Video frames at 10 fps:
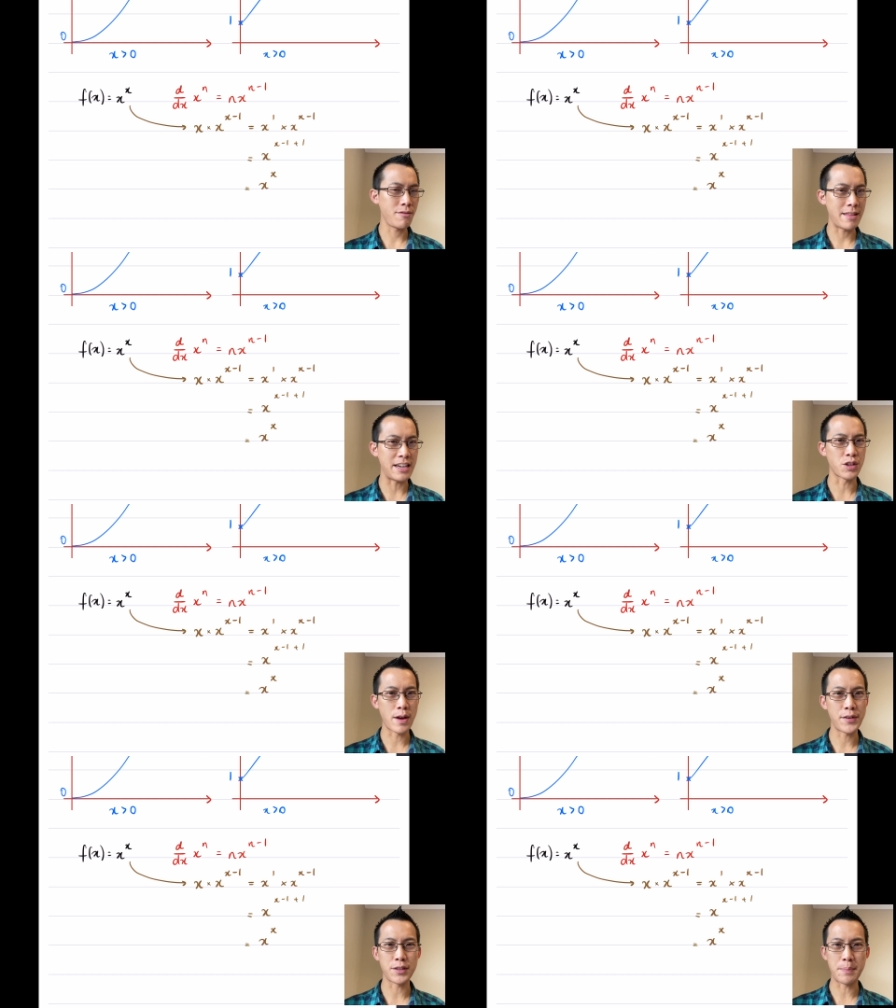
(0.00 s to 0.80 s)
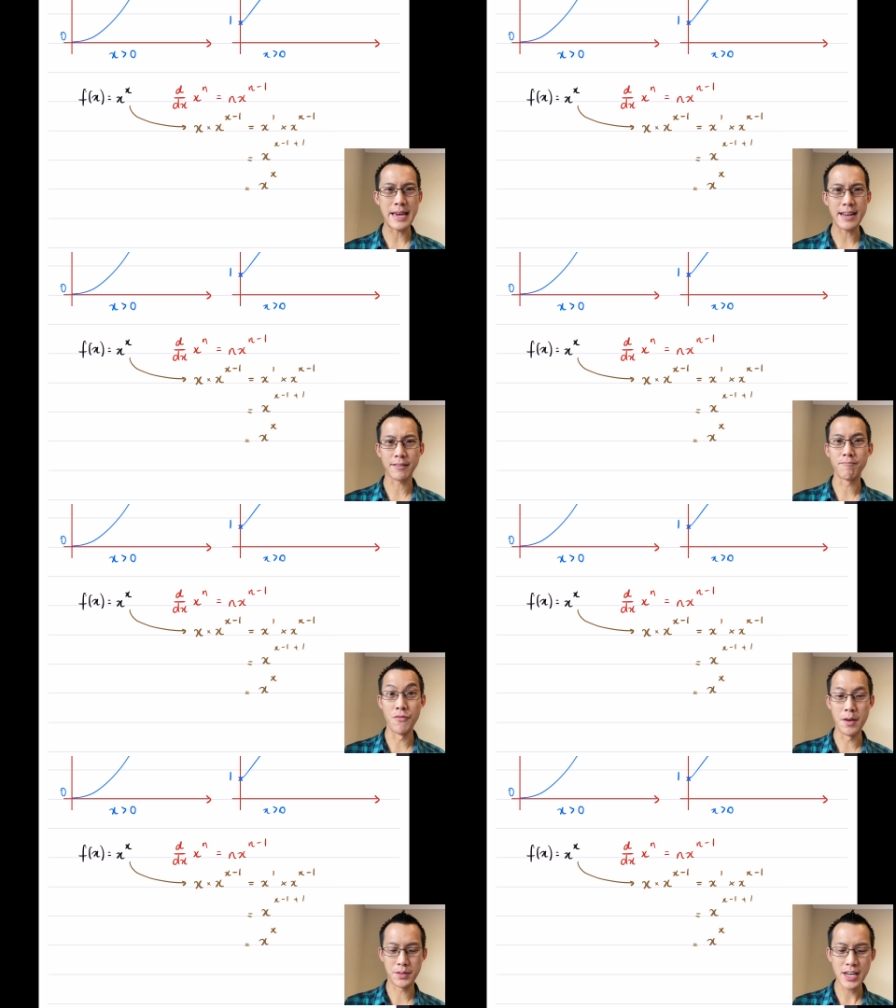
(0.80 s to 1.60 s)
their derivatives being
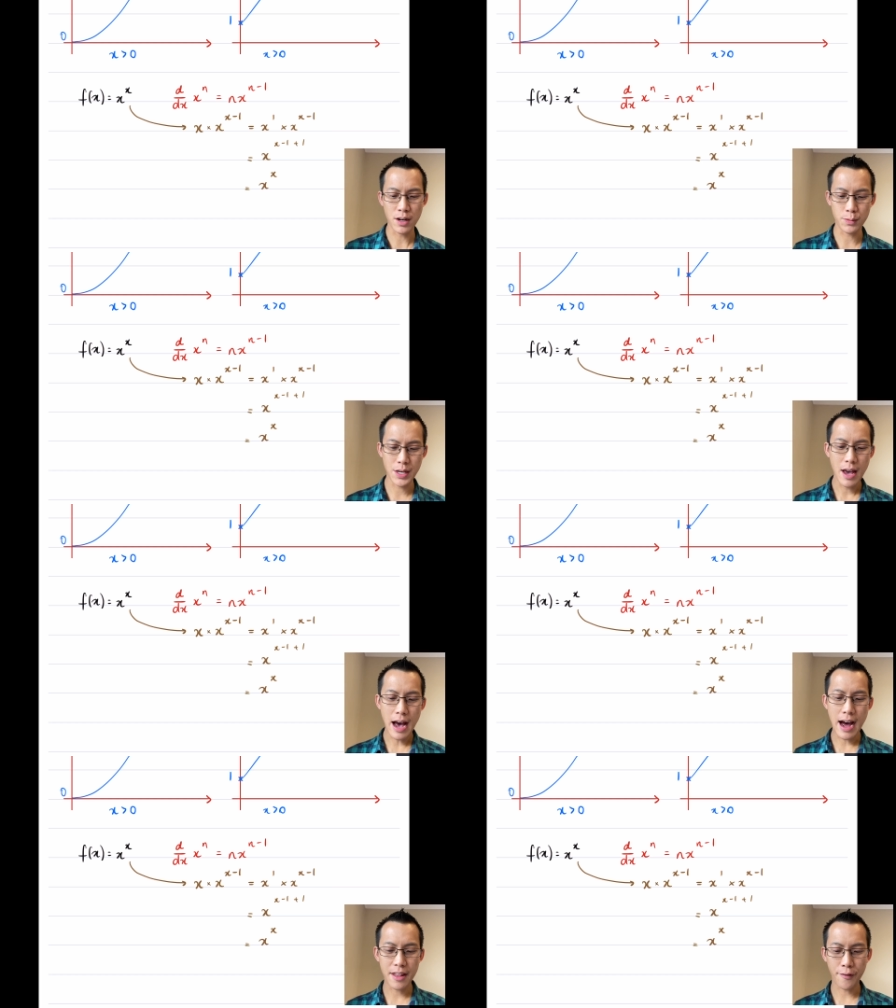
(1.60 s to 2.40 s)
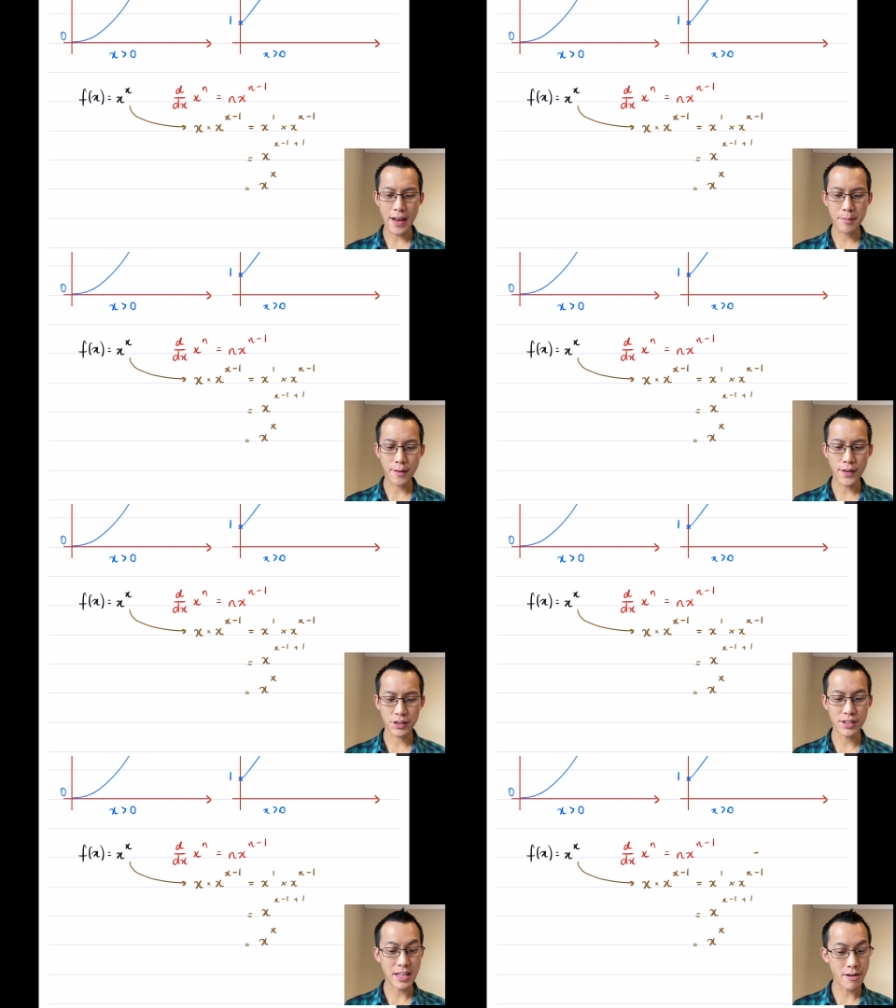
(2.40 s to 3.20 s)
themselves are the family of
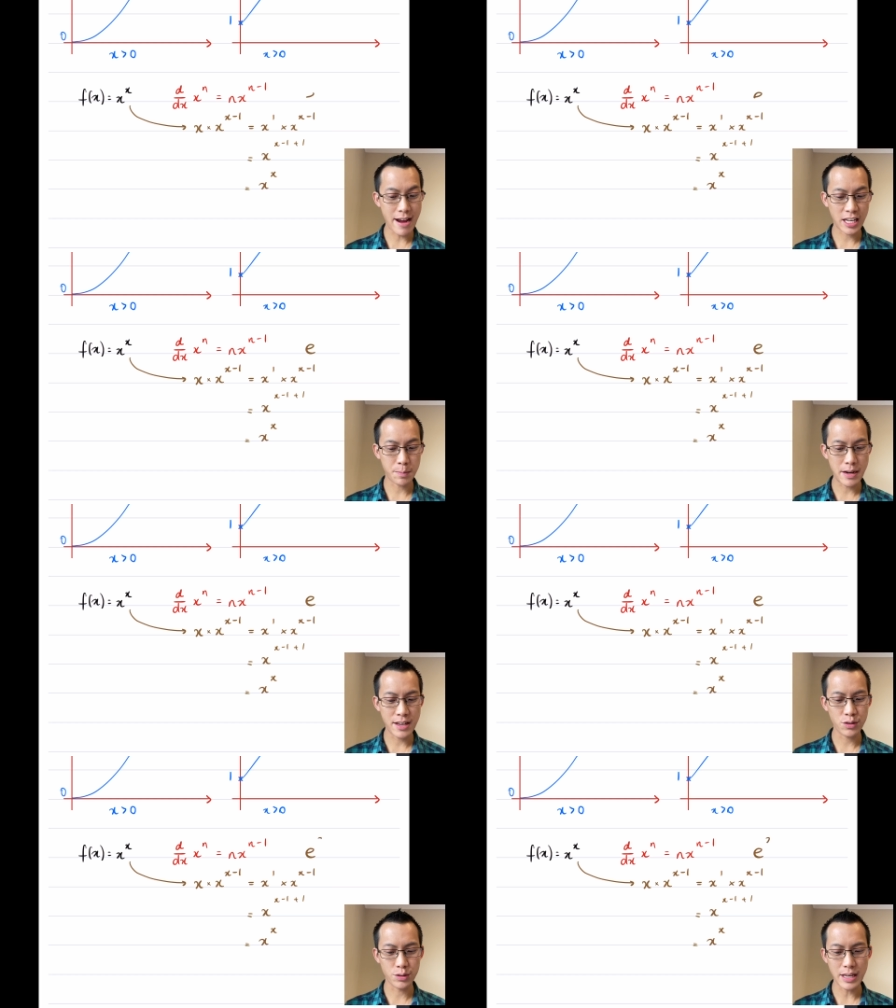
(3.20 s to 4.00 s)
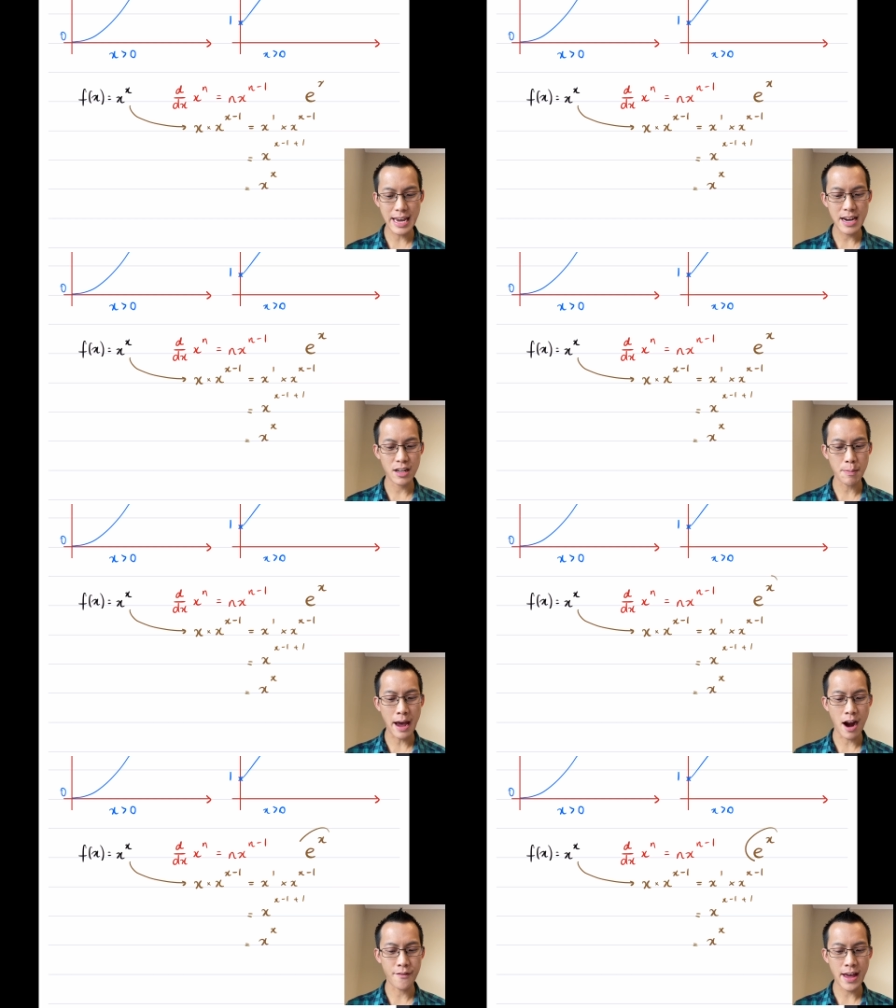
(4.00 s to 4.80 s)
functions that are exponentials, e to the
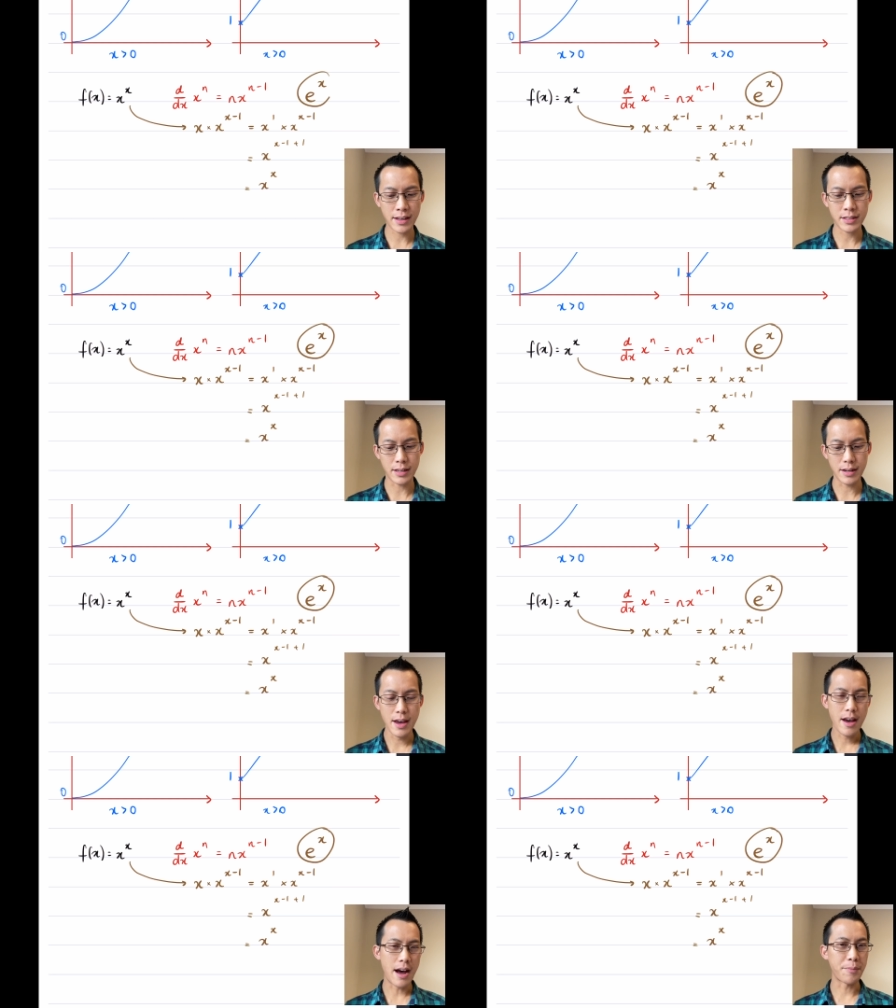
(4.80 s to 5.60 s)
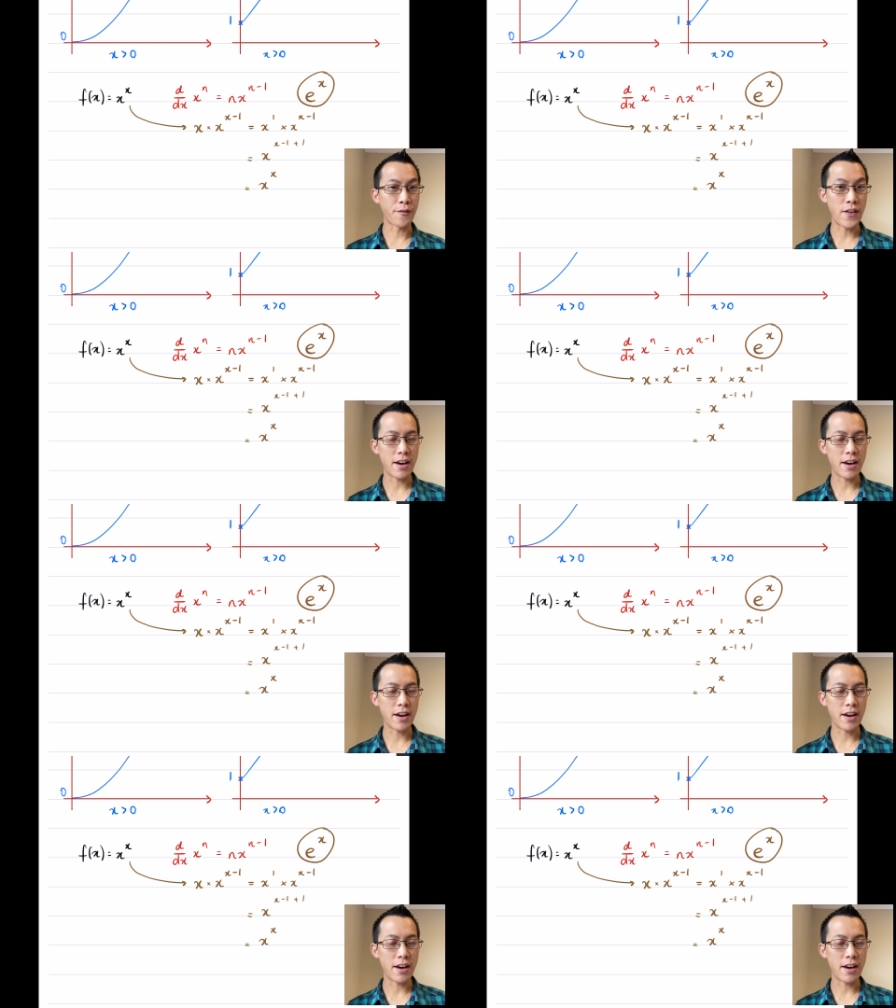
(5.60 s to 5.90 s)
power of x, and um, the,